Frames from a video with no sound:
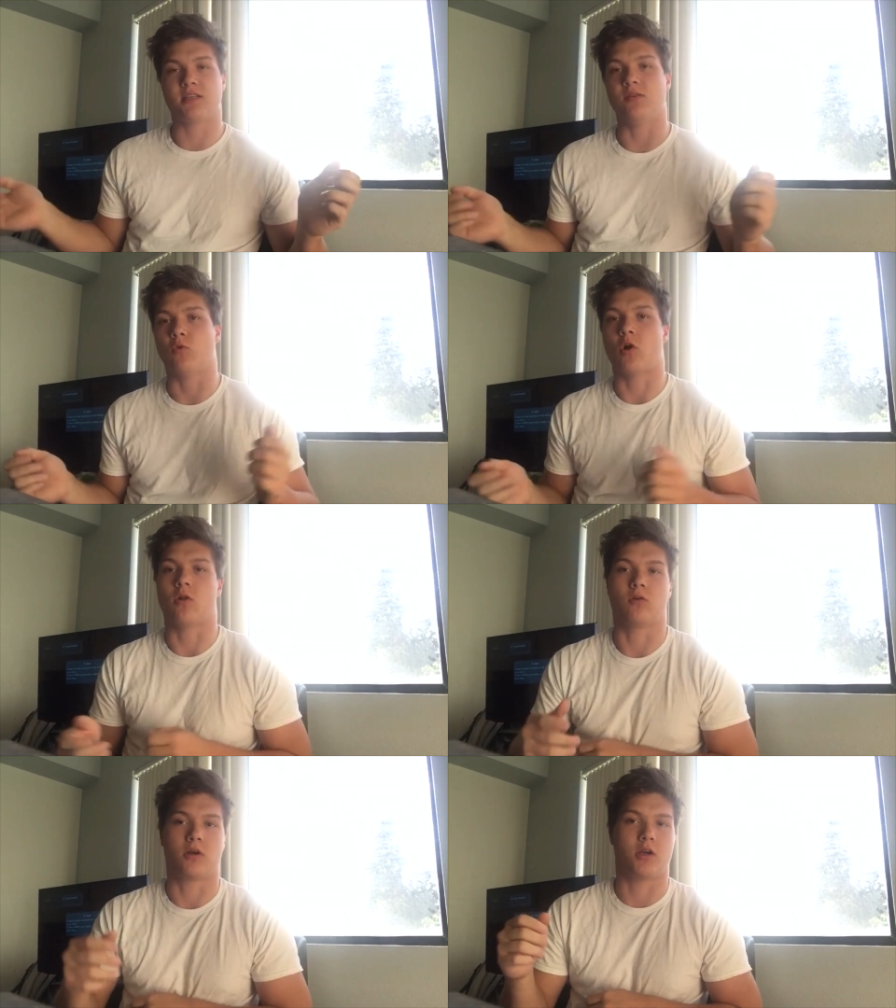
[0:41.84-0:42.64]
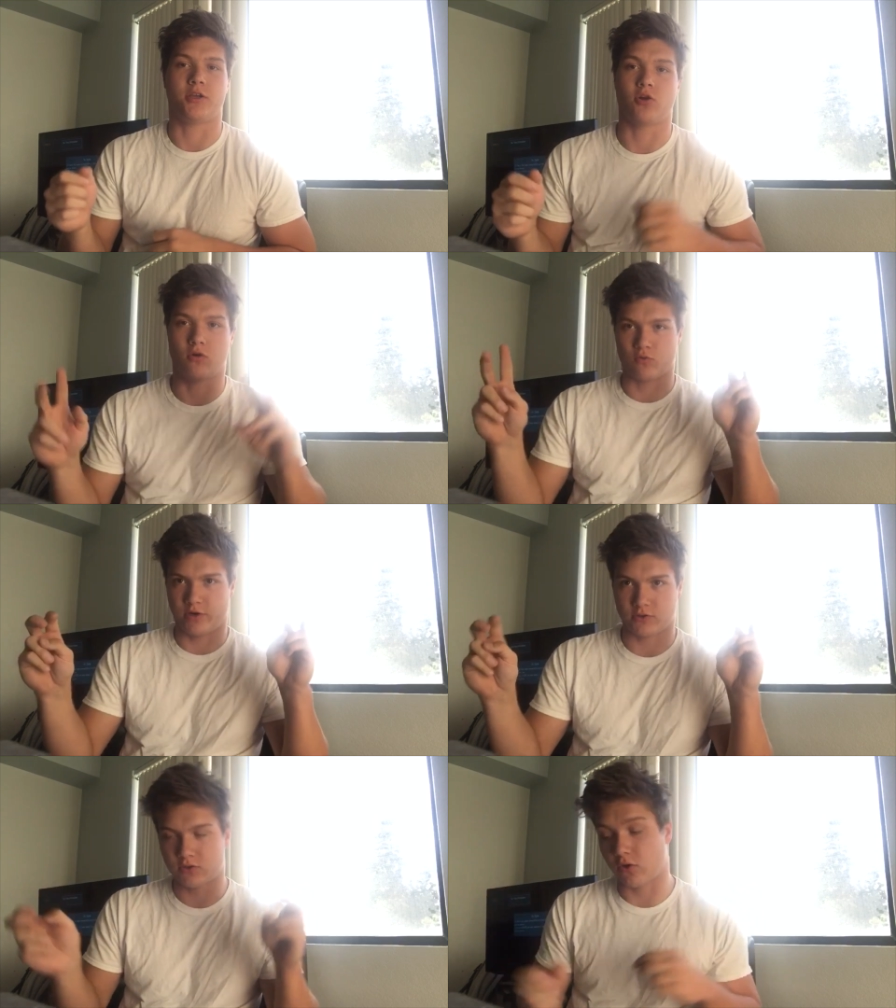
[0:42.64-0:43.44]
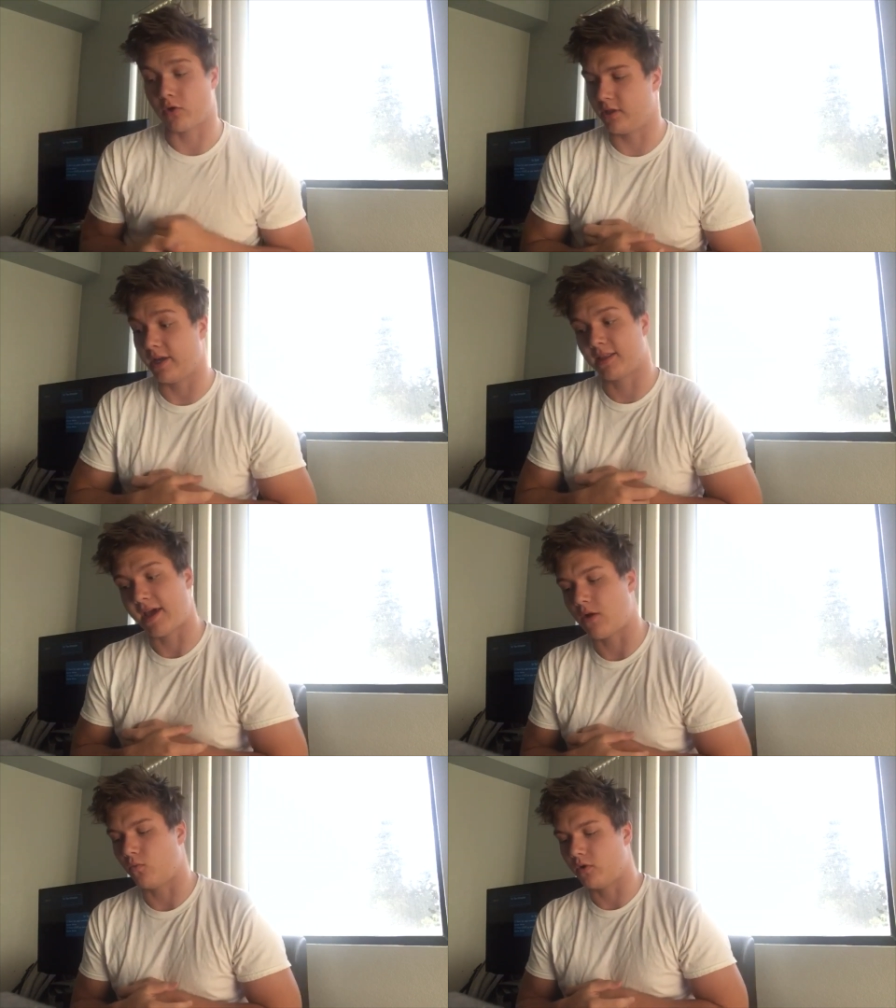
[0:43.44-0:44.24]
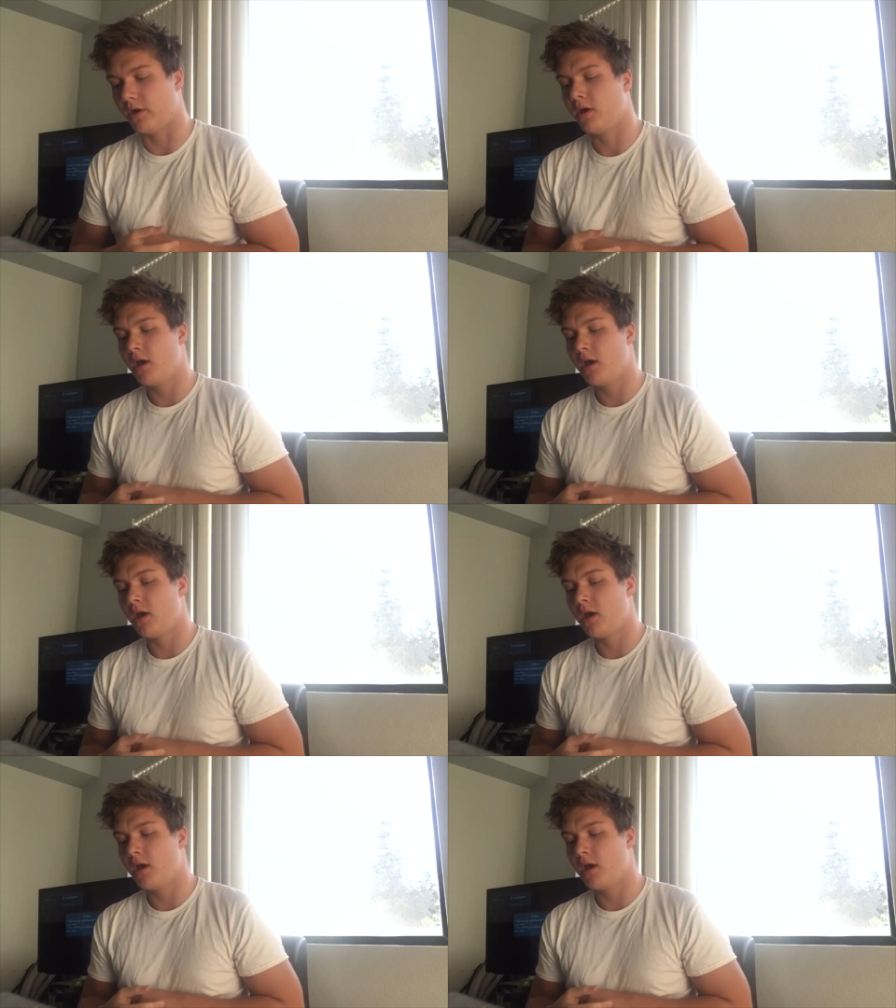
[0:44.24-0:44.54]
tbol or a real steroid like that would.